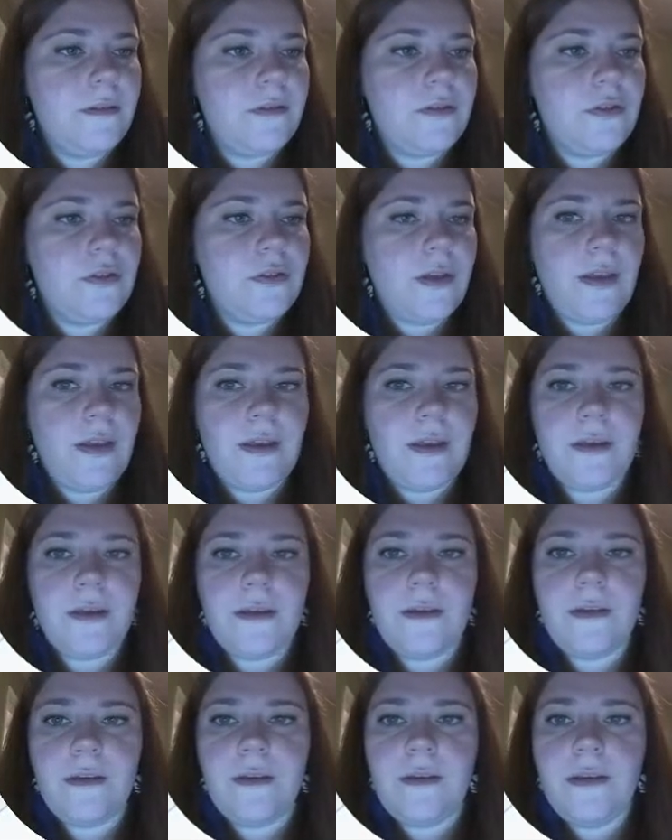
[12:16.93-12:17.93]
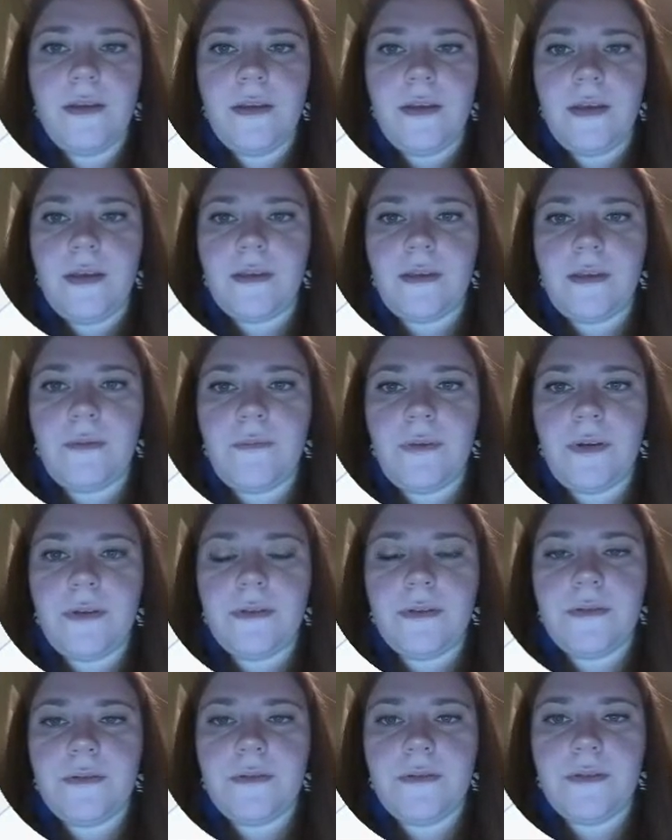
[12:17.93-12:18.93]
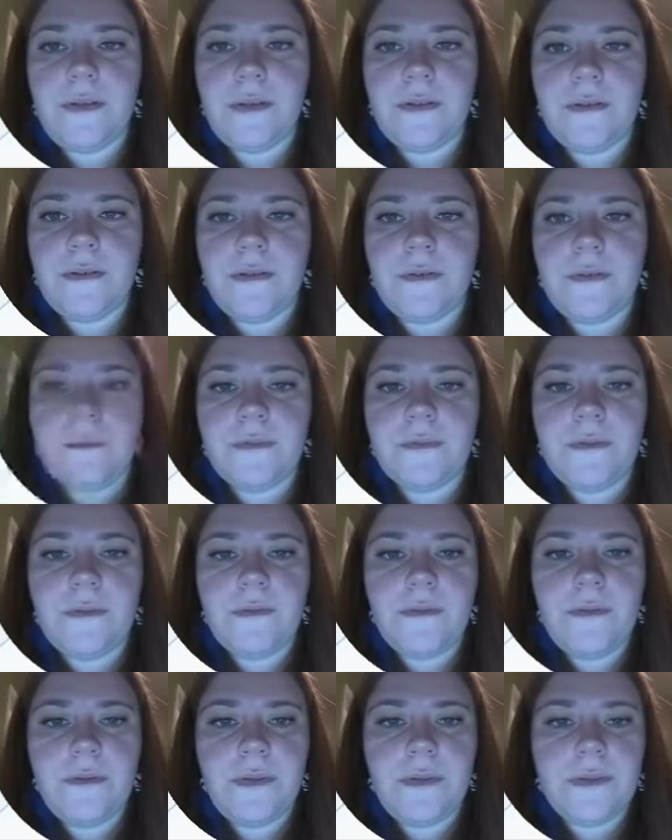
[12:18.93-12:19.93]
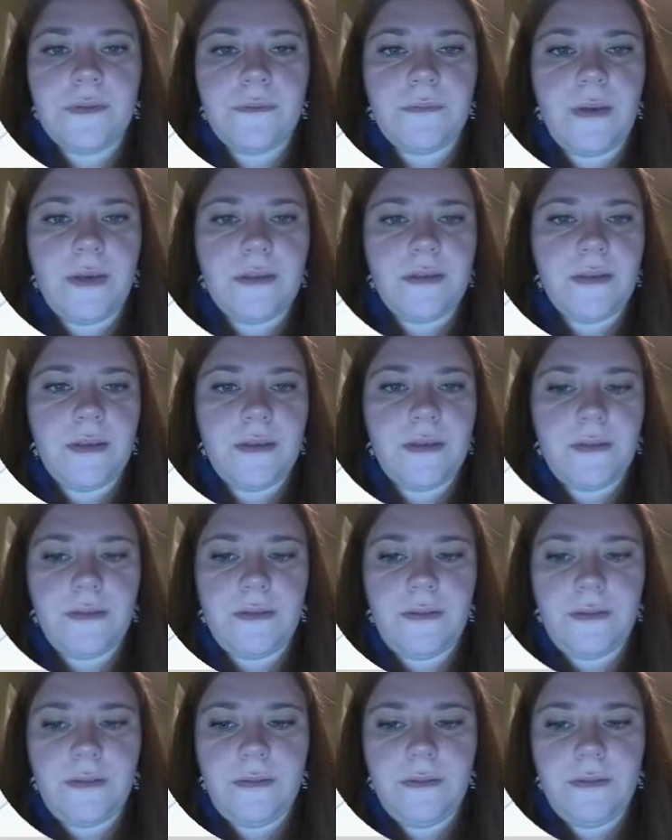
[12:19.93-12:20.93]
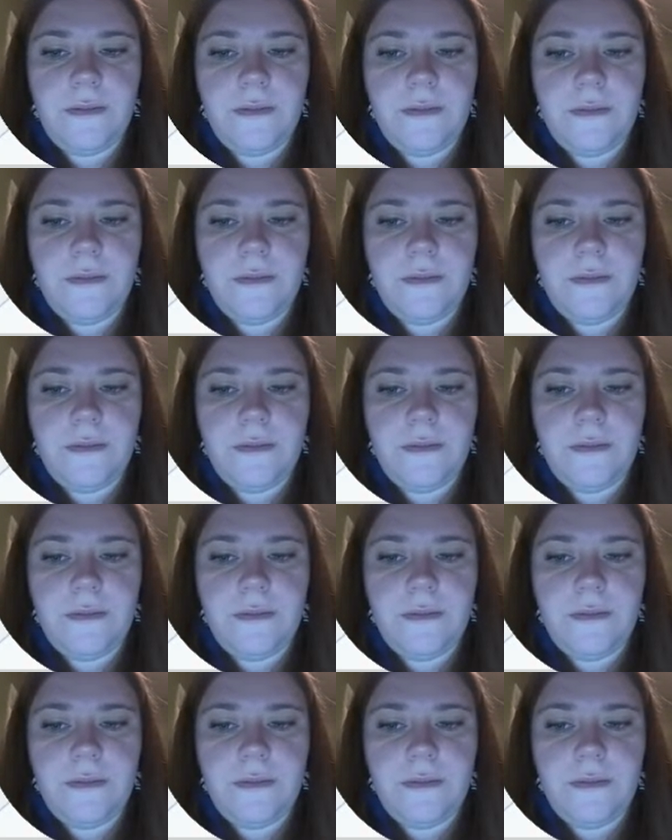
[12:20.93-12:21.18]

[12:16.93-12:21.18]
Check. And I want to extrude this rectangle